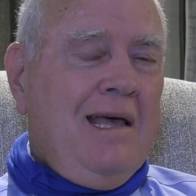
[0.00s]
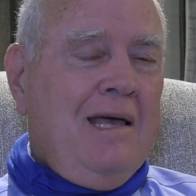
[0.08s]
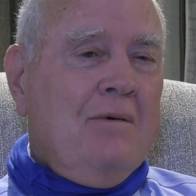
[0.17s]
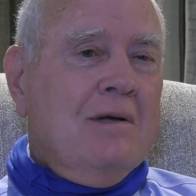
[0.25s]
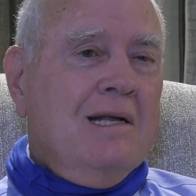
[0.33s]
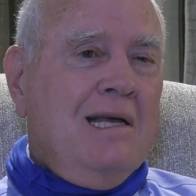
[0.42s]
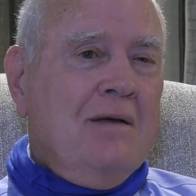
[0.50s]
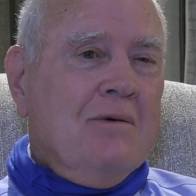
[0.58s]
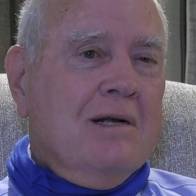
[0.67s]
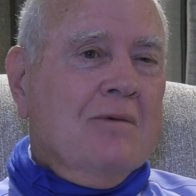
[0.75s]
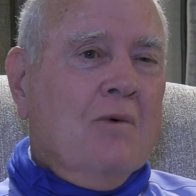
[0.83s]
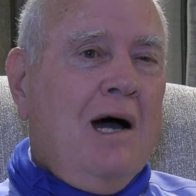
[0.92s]
he
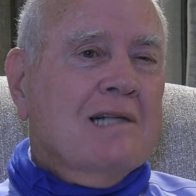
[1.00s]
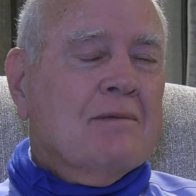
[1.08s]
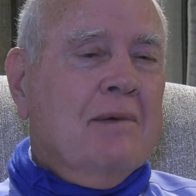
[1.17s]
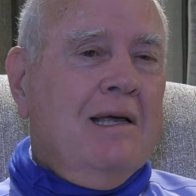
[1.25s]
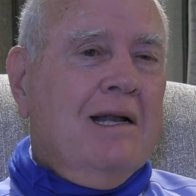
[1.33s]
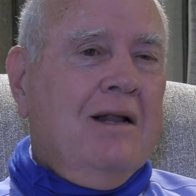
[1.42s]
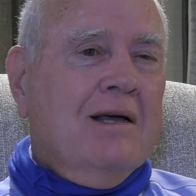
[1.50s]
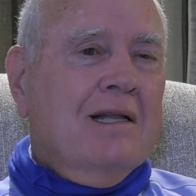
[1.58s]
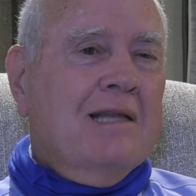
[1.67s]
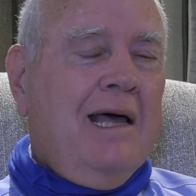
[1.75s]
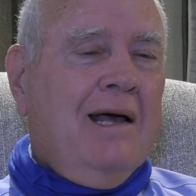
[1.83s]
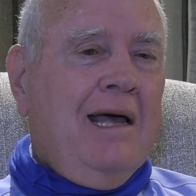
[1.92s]
would watch me and look
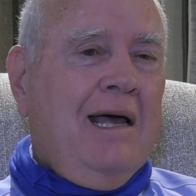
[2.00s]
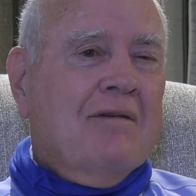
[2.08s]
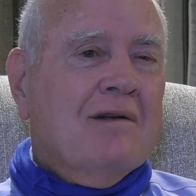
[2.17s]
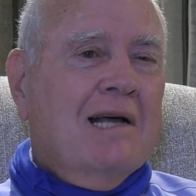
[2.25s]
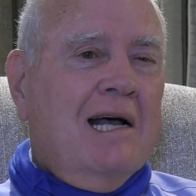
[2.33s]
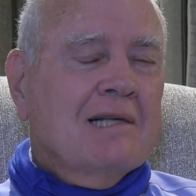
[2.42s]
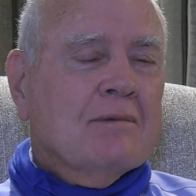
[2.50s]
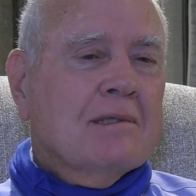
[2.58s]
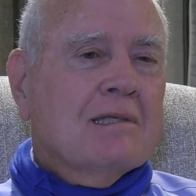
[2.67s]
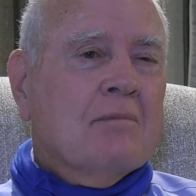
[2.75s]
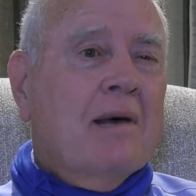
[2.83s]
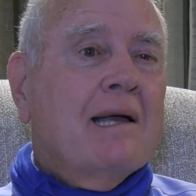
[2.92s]
at the
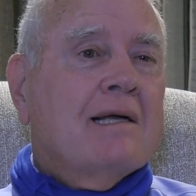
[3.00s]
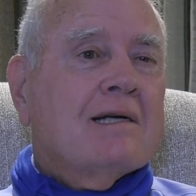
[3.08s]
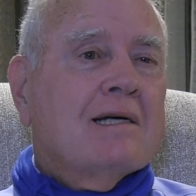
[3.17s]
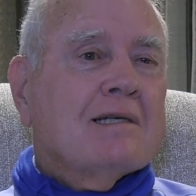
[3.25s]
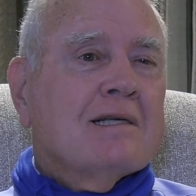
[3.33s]
advertisements and make